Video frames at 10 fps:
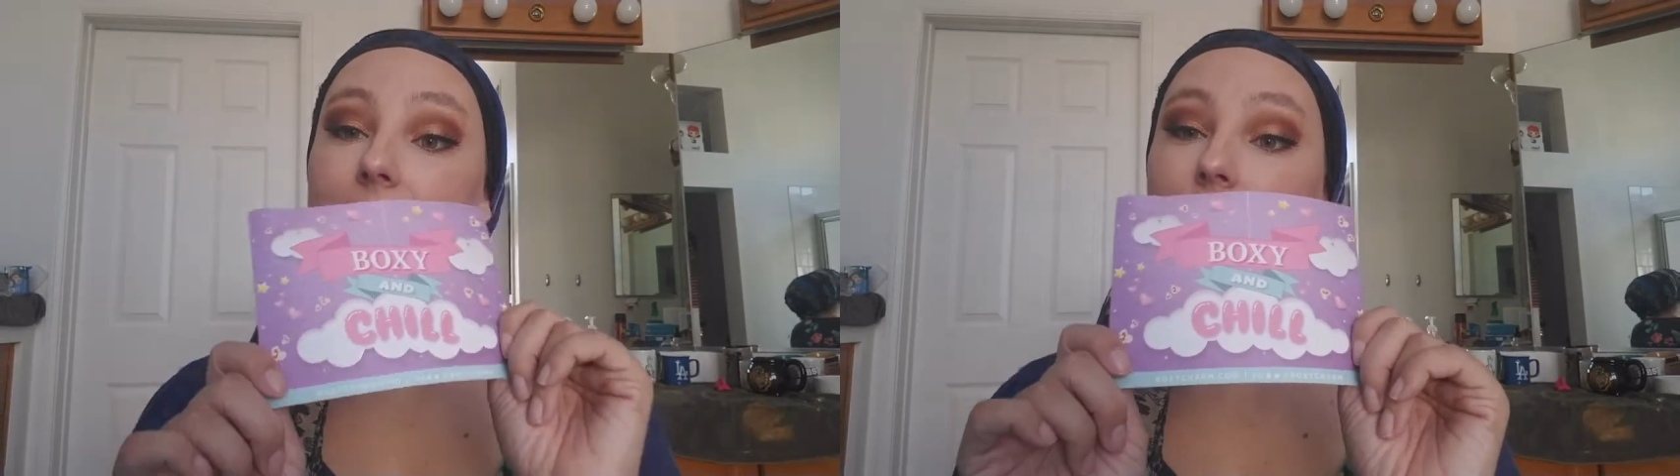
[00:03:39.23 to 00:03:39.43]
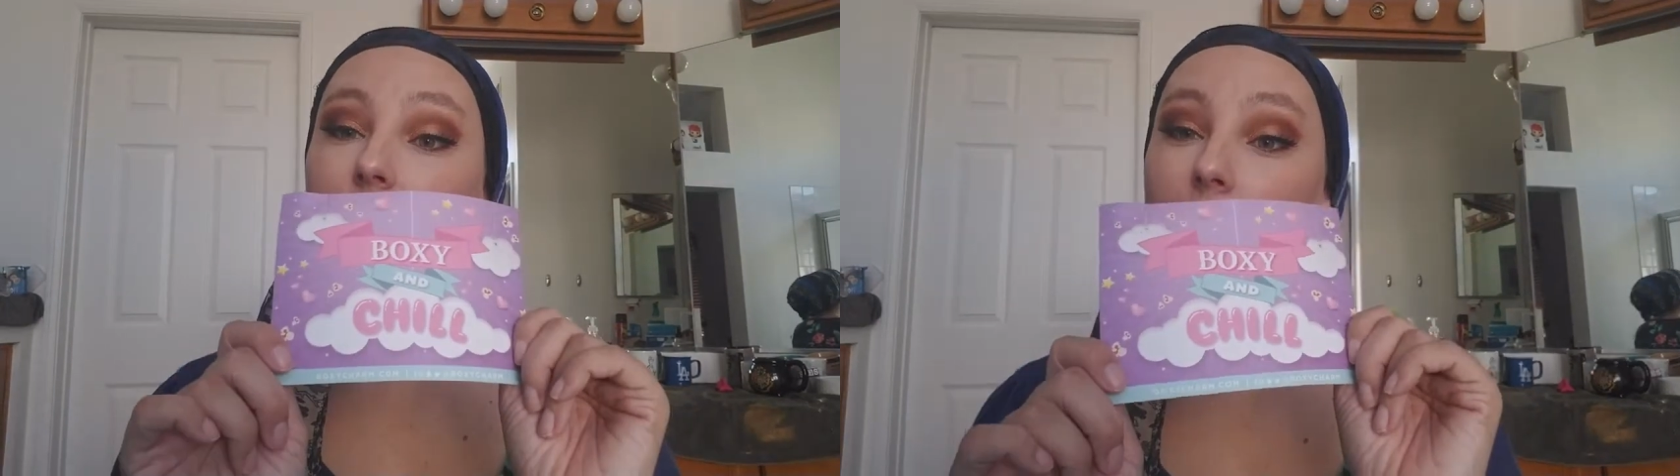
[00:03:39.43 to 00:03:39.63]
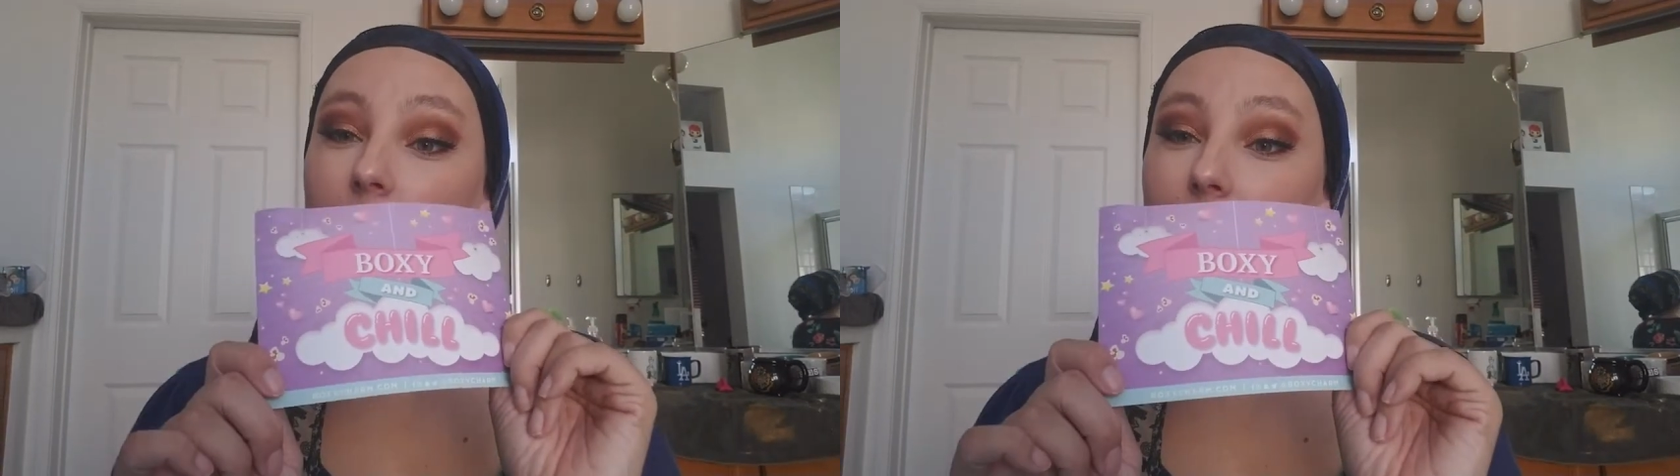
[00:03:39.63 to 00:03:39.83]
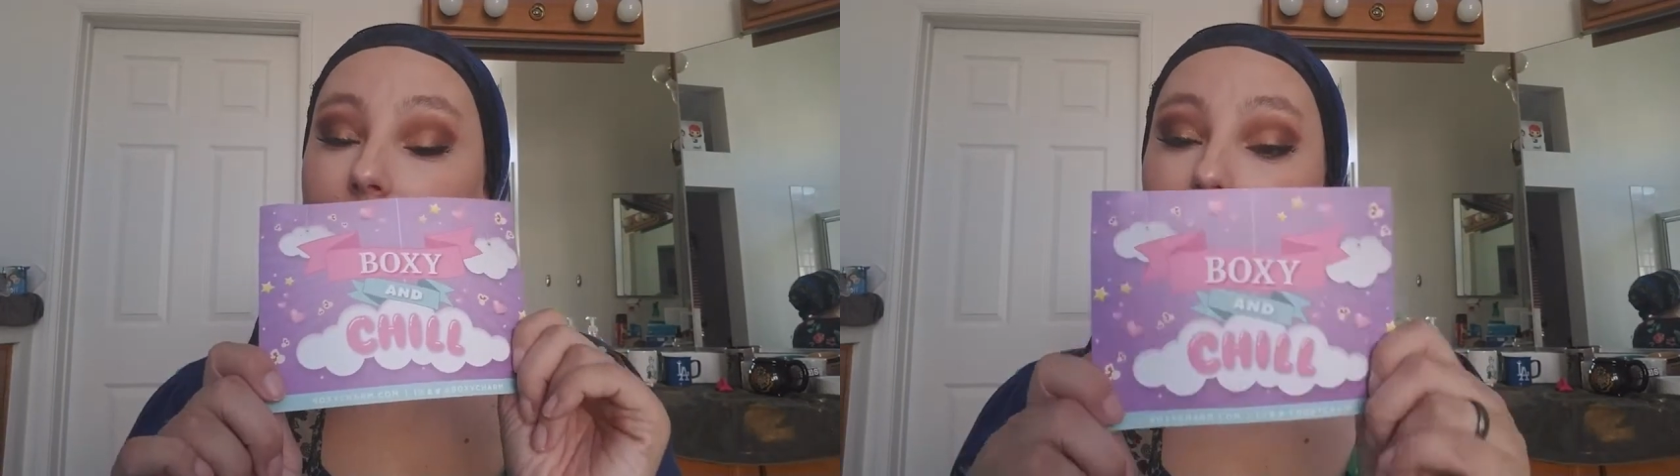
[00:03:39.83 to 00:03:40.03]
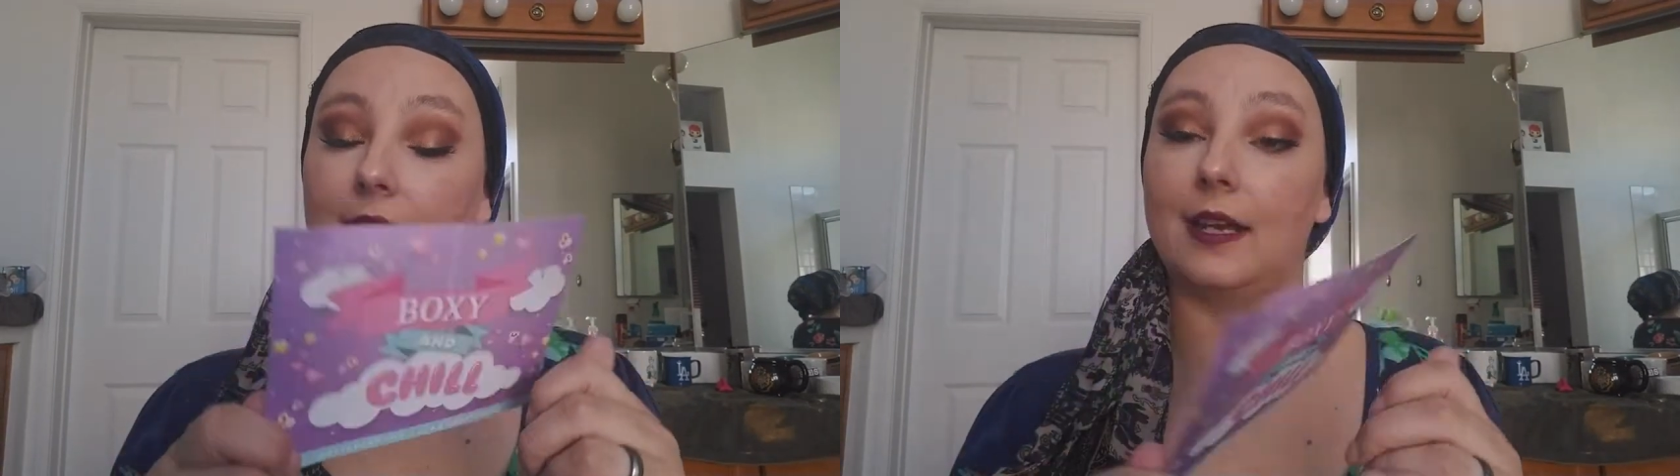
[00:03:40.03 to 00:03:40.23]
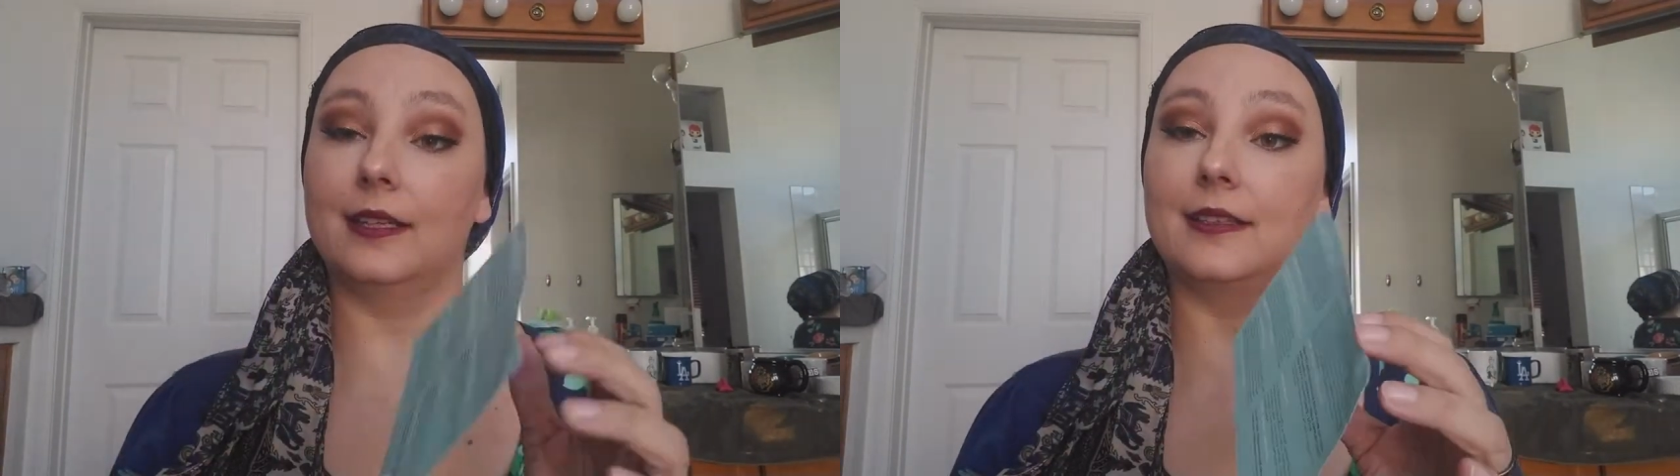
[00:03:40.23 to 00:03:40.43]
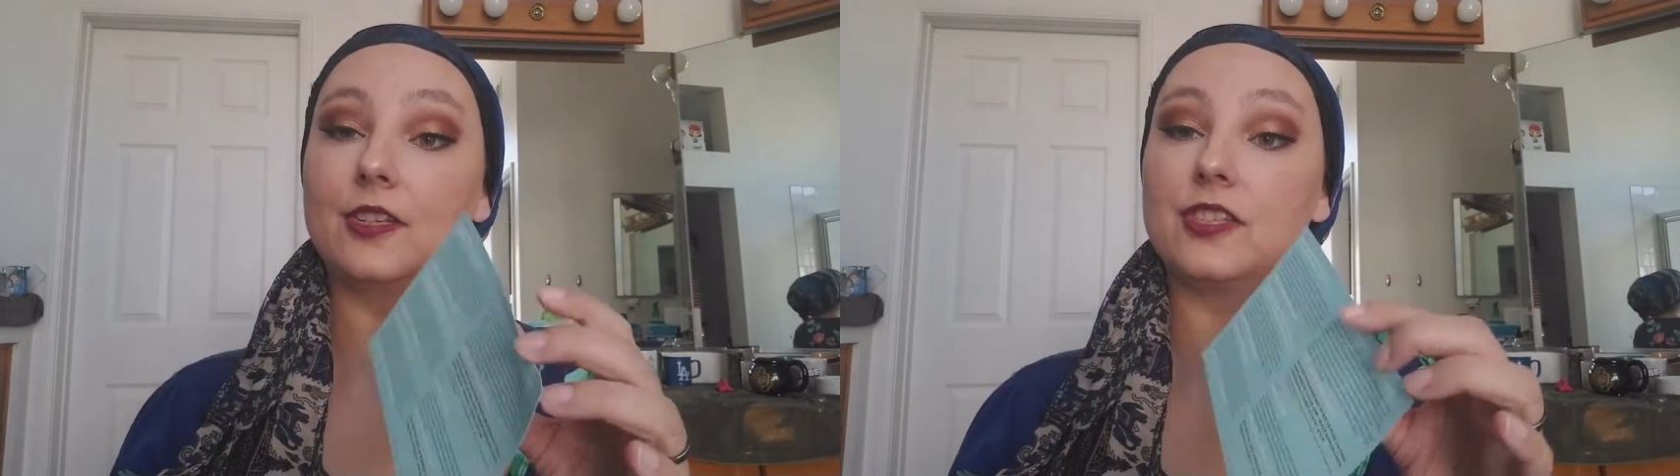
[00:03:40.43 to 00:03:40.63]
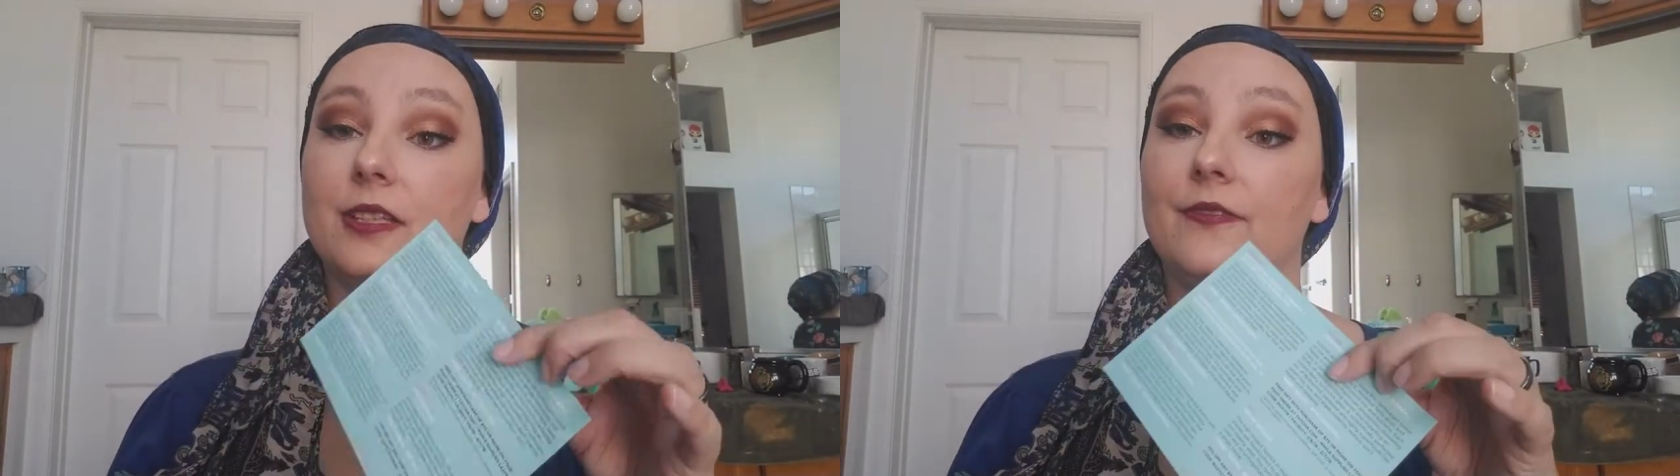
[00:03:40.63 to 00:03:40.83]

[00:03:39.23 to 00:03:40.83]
little card that kind of tells you